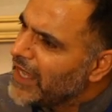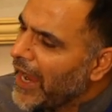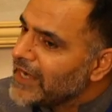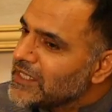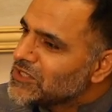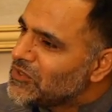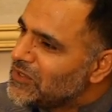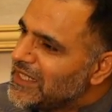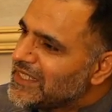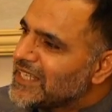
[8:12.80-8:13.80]
And this
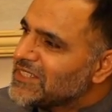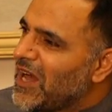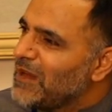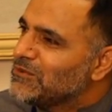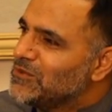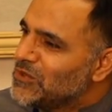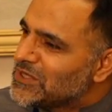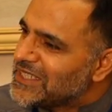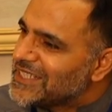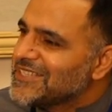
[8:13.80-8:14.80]
uniqueness of
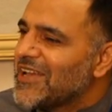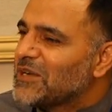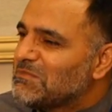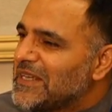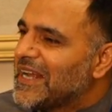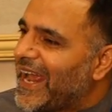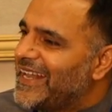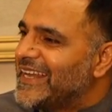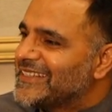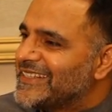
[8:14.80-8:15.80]
Nursi is not being
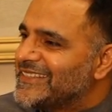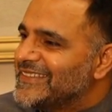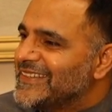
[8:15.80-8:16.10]
highlighted